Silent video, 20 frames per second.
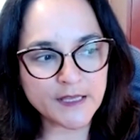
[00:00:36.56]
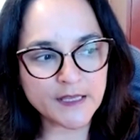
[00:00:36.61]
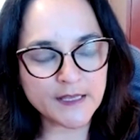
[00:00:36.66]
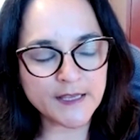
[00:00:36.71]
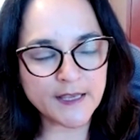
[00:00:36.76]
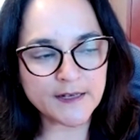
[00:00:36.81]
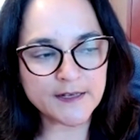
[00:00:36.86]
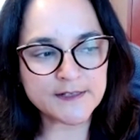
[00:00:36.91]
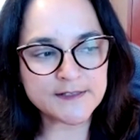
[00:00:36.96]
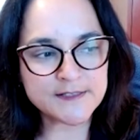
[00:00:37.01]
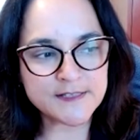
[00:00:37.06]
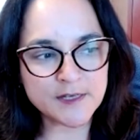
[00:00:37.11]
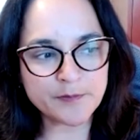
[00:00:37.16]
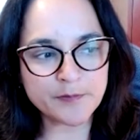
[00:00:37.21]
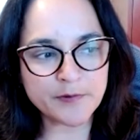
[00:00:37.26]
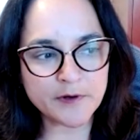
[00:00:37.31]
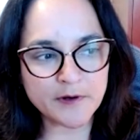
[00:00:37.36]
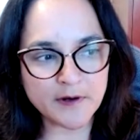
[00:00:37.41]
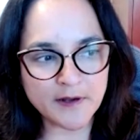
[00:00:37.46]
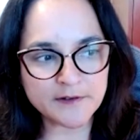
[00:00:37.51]
get a
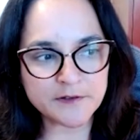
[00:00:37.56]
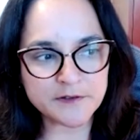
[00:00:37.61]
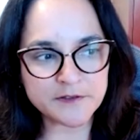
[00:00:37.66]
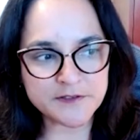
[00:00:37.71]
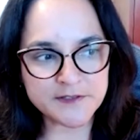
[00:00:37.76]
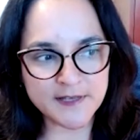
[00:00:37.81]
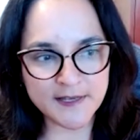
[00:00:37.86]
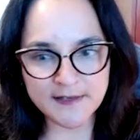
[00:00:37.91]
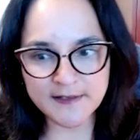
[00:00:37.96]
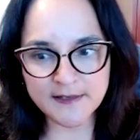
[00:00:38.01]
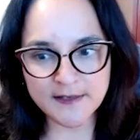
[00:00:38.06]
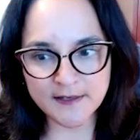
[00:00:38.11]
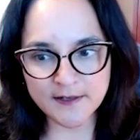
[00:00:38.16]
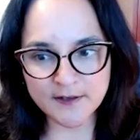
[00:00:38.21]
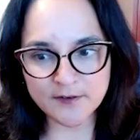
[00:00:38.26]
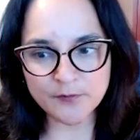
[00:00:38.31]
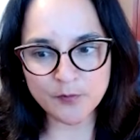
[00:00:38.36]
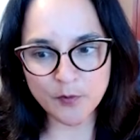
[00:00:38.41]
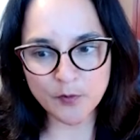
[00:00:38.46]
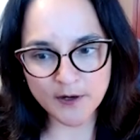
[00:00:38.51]
deeper understanding
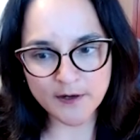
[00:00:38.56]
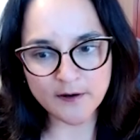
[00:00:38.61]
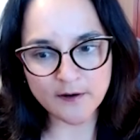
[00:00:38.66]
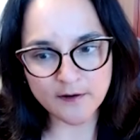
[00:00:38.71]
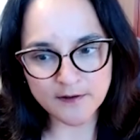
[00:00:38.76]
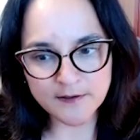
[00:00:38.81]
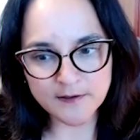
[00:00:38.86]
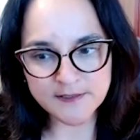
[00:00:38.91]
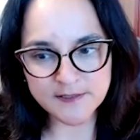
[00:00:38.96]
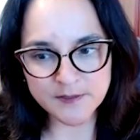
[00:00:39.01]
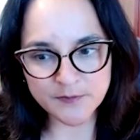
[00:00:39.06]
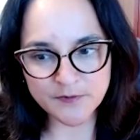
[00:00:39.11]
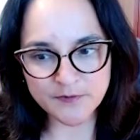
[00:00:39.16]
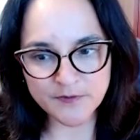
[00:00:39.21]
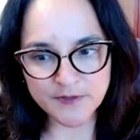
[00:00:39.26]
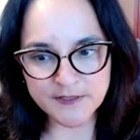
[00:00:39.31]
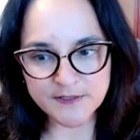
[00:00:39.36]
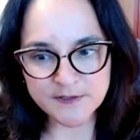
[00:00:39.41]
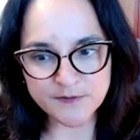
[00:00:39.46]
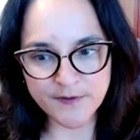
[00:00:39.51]
of what are some of
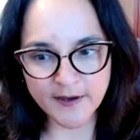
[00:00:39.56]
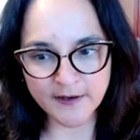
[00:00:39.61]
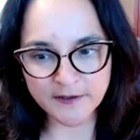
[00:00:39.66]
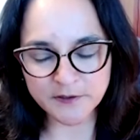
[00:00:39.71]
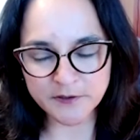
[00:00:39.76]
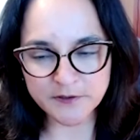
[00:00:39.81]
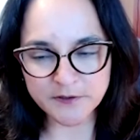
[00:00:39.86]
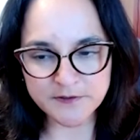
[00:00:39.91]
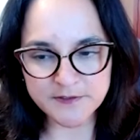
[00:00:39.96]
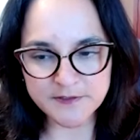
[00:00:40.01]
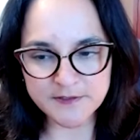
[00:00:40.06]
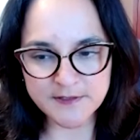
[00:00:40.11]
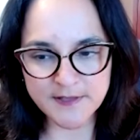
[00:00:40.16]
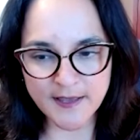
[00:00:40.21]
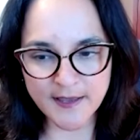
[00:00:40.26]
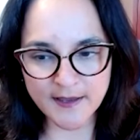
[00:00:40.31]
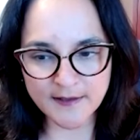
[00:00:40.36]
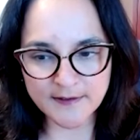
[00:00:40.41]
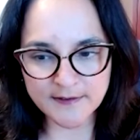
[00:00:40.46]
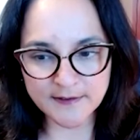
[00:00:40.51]
these factors
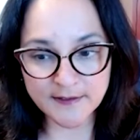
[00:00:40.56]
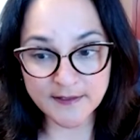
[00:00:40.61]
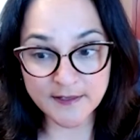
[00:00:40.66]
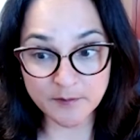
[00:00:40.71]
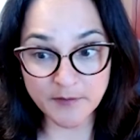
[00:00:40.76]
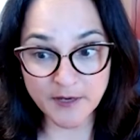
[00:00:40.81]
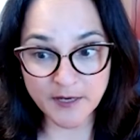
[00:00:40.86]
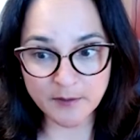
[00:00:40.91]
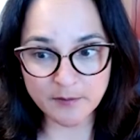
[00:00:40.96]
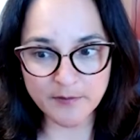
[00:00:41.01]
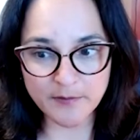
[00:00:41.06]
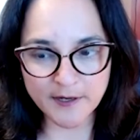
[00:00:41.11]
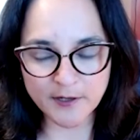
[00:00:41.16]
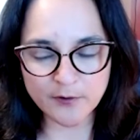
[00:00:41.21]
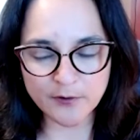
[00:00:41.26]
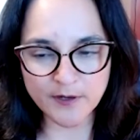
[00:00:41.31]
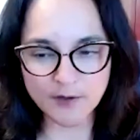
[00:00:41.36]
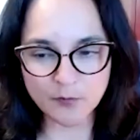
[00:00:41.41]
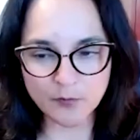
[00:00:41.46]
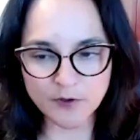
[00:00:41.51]
that can make
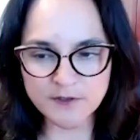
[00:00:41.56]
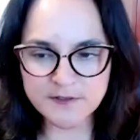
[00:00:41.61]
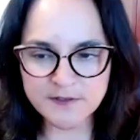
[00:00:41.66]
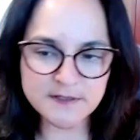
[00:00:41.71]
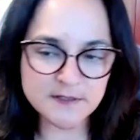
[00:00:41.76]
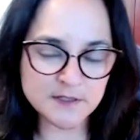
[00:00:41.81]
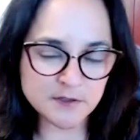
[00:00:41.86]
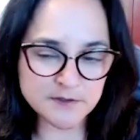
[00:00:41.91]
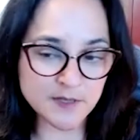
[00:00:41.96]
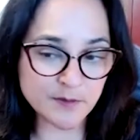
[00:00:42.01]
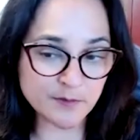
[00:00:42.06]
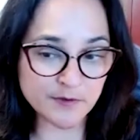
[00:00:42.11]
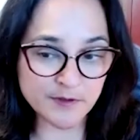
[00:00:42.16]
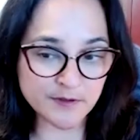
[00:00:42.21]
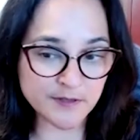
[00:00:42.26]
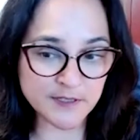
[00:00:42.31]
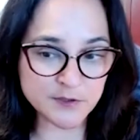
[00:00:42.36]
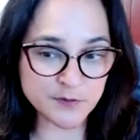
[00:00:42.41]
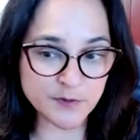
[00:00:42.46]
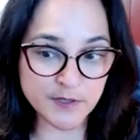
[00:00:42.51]
migraine worse and you, some of the
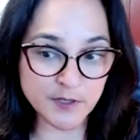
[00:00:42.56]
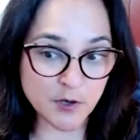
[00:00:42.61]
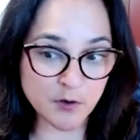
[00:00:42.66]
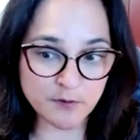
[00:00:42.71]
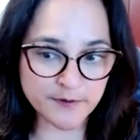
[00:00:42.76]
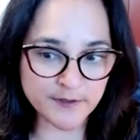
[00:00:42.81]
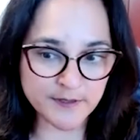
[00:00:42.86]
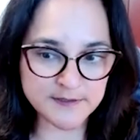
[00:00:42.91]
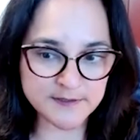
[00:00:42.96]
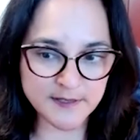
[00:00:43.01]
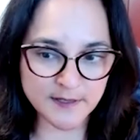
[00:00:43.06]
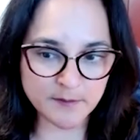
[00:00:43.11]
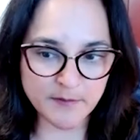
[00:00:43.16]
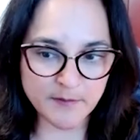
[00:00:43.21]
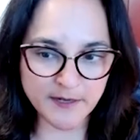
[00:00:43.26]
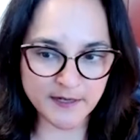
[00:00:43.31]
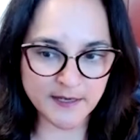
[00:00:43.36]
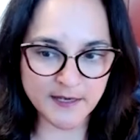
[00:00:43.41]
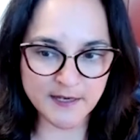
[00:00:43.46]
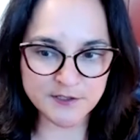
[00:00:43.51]
things we know things like
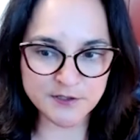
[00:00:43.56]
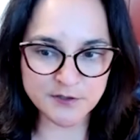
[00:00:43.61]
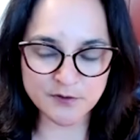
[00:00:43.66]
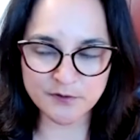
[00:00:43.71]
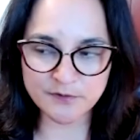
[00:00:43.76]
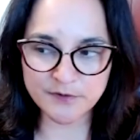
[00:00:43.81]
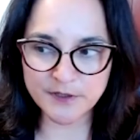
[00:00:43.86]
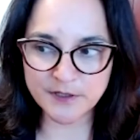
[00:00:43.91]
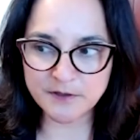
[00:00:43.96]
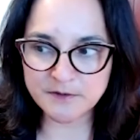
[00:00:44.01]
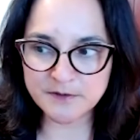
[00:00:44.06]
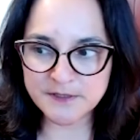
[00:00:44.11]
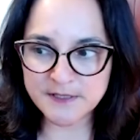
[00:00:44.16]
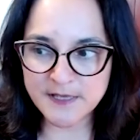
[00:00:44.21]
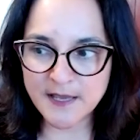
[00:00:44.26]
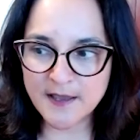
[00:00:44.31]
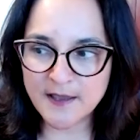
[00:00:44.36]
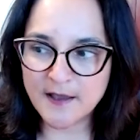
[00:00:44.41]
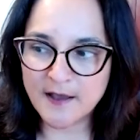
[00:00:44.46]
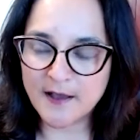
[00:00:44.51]
medication overuse
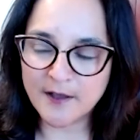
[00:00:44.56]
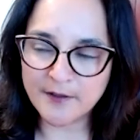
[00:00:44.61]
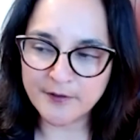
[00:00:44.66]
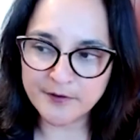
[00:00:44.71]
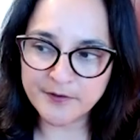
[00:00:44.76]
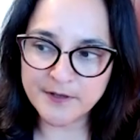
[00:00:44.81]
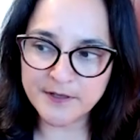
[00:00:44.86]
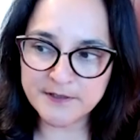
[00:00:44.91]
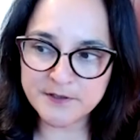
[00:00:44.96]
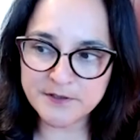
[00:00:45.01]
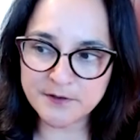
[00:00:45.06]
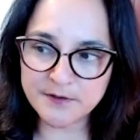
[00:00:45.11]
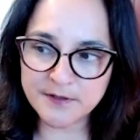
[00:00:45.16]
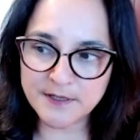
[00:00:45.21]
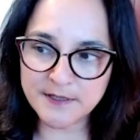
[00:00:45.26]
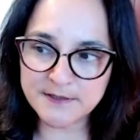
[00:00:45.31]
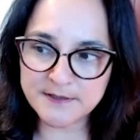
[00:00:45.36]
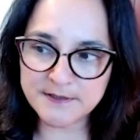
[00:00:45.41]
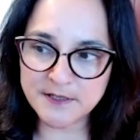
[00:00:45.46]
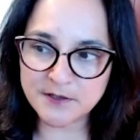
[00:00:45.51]
other things are
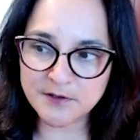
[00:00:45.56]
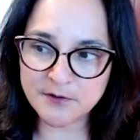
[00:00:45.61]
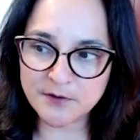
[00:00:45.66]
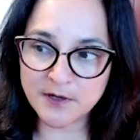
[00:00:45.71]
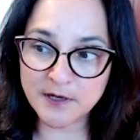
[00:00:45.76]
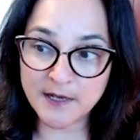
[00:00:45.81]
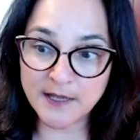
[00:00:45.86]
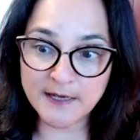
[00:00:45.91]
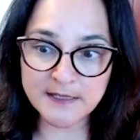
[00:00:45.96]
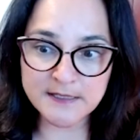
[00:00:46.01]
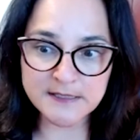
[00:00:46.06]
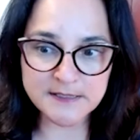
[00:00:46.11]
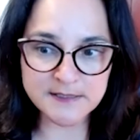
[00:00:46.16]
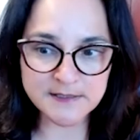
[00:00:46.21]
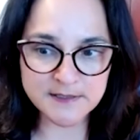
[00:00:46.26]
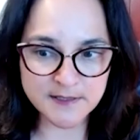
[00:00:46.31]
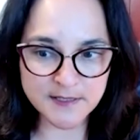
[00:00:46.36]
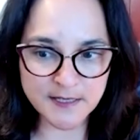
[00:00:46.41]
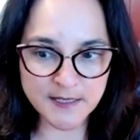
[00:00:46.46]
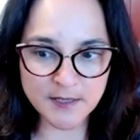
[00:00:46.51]
things that you know are like
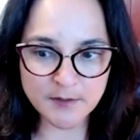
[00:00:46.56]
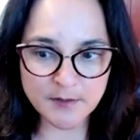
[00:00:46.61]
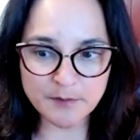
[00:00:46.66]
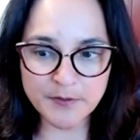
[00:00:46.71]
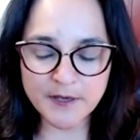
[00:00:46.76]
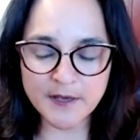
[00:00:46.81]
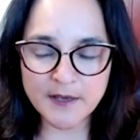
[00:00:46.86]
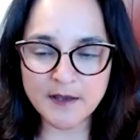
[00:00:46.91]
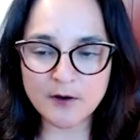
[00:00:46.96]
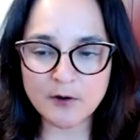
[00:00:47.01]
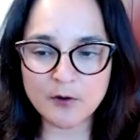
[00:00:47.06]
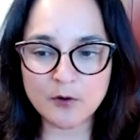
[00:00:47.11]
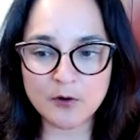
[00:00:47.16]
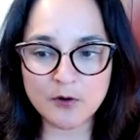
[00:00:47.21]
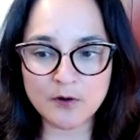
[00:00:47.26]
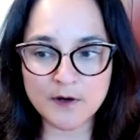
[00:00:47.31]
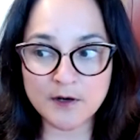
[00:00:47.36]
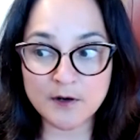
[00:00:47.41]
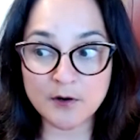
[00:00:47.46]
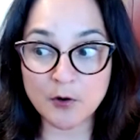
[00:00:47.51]
sleep
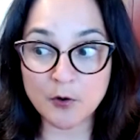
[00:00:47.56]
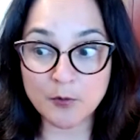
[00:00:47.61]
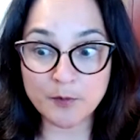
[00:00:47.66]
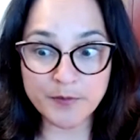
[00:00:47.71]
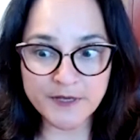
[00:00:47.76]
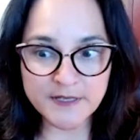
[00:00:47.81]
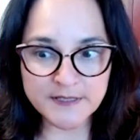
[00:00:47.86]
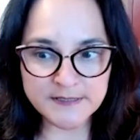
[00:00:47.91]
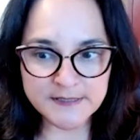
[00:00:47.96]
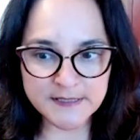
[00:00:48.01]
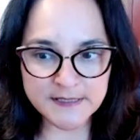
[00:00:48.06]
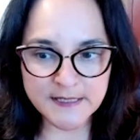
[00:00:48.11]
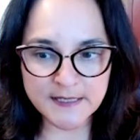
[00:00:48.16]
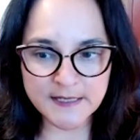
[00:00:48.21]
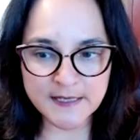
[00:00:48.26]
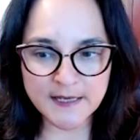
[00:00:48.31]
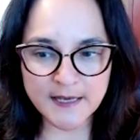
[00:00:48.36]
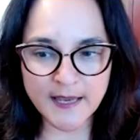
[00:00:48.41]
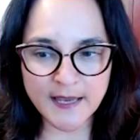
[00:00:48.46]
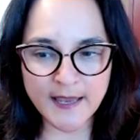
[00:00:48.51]
or
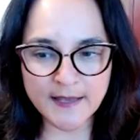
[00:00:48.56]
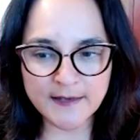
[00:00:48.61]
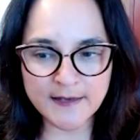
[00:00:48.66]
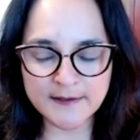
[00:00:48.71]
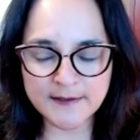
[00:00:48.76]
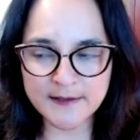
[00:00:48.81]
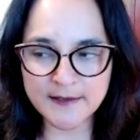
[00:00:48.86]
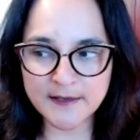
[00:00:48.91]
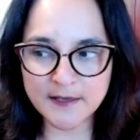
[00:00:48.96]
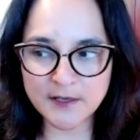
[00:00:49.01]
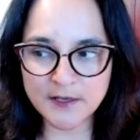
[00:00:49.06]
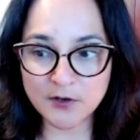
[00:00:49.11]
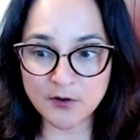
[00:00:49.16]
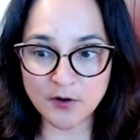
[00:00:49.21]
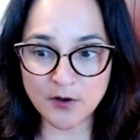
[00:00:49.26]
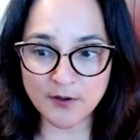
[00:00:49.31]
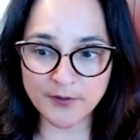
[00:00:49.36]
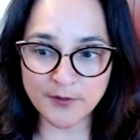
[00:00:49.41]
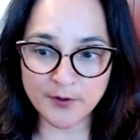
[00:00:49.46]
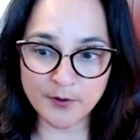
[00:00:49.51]
obesity and you know
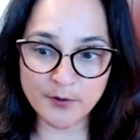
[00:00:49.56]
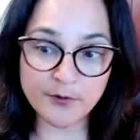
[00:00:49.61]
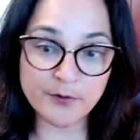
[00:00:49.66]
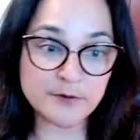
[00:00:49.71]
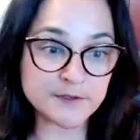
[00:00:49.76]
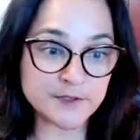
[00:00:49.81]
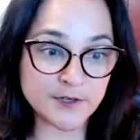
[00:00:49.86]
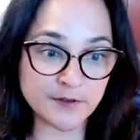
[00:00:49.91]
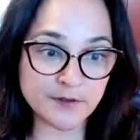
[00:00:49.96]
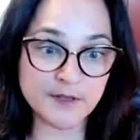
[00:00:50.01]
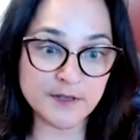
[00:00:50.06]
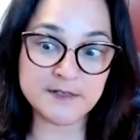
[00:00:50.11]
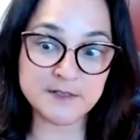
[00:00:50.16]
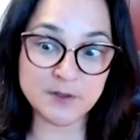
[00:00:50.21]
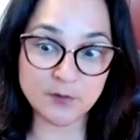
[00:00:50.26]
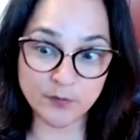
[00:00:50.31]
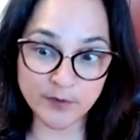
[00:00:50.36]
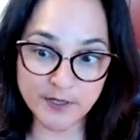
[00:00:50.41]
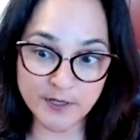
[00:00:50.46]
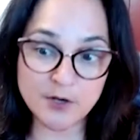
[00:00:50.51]
although those are things that
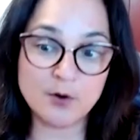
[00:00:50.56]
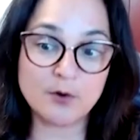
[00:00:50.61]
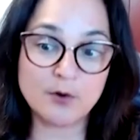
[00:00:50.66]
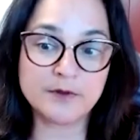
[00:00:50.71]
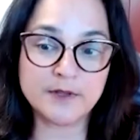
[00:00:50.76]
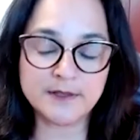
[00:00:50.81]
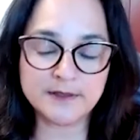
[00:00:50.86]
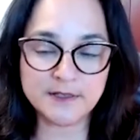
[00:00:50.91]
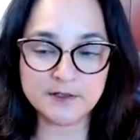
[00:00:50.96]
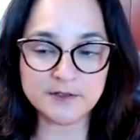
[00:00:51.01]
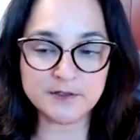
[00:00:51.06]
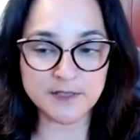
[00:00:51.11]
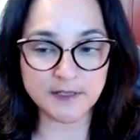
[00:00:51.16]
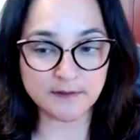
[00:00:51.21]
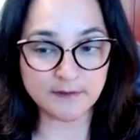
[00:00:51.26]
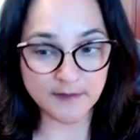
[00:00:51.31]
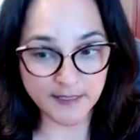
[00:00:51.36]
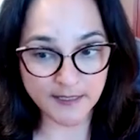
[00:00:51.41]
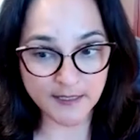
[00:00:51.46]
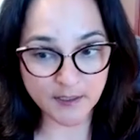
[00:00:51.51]
we know that there's a
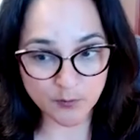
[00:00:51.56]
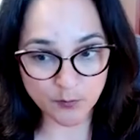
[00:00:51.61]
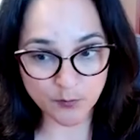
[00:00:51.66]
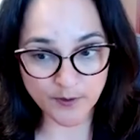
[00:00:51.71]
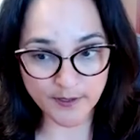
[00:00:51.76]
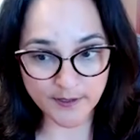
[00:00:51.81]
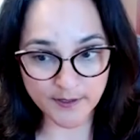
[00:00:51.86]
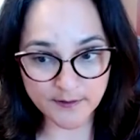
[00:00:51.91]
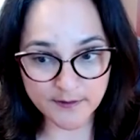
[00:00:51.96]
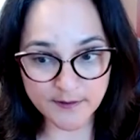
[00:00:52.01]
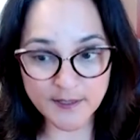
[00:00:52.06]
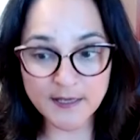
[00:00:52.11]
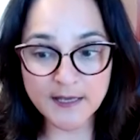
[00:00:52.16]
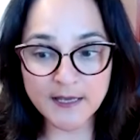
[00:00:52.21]
link with